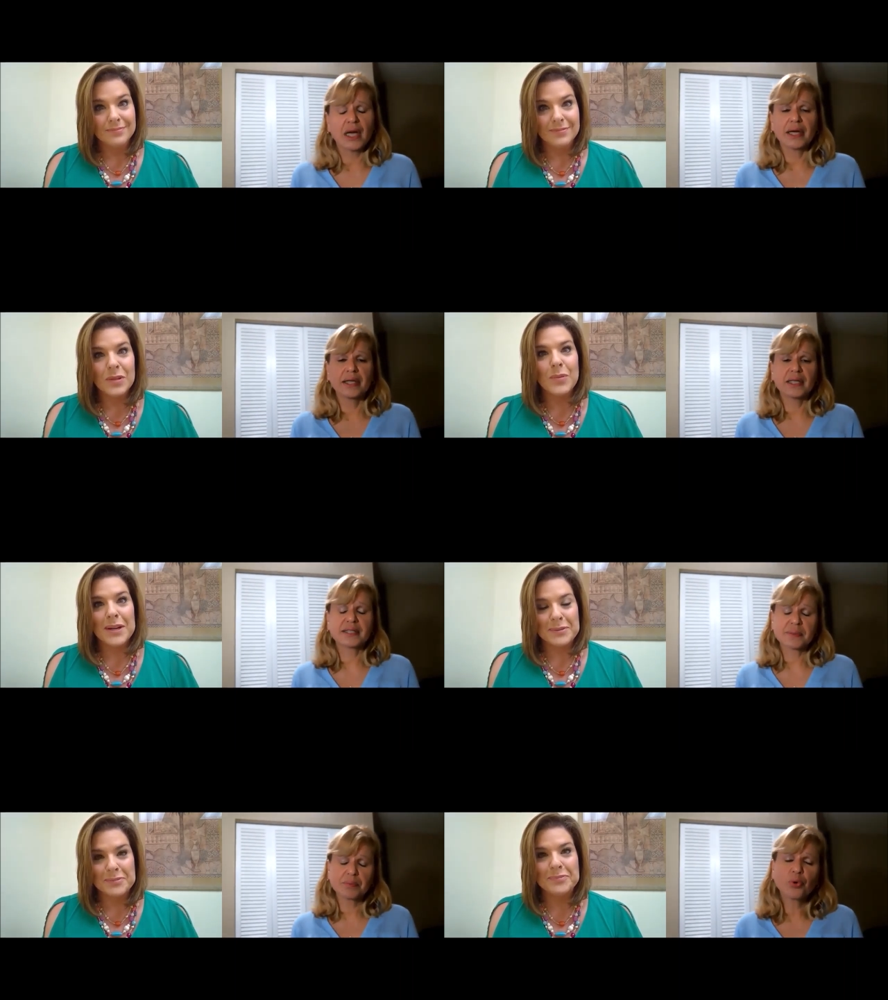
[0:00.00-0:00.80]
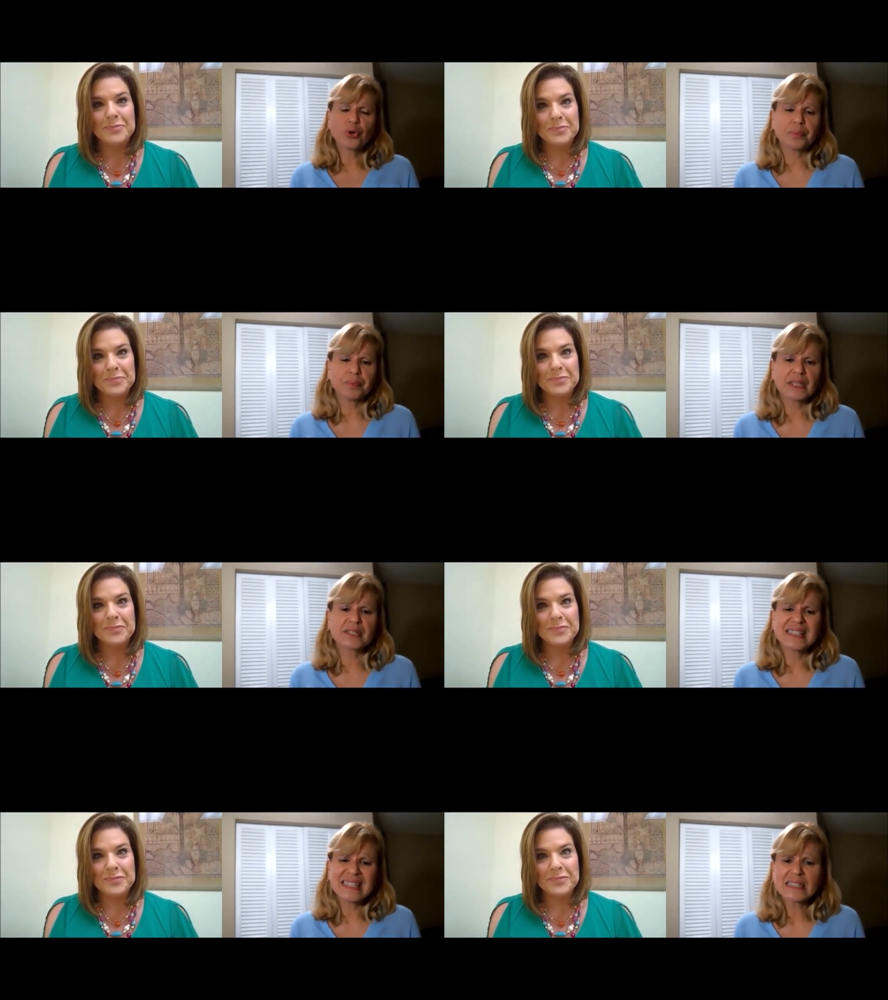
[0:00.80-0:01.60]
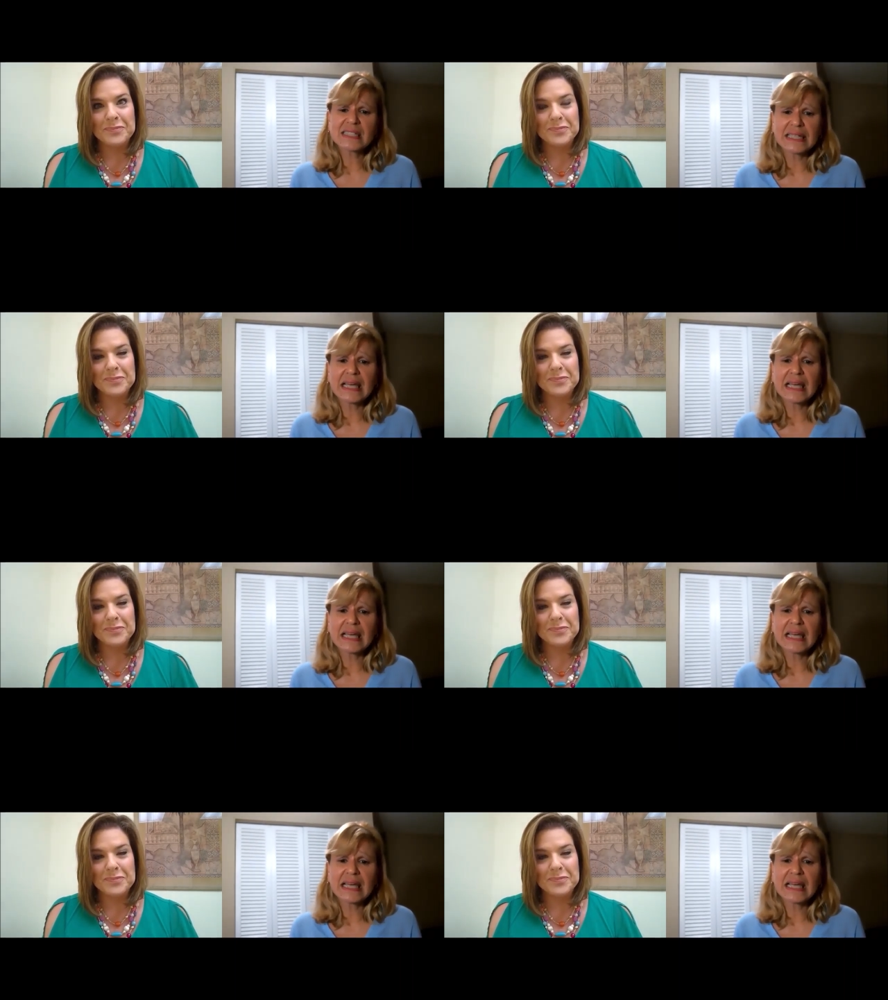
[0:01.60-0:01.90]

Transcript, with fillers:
Speaker 1: And right. it's important because things can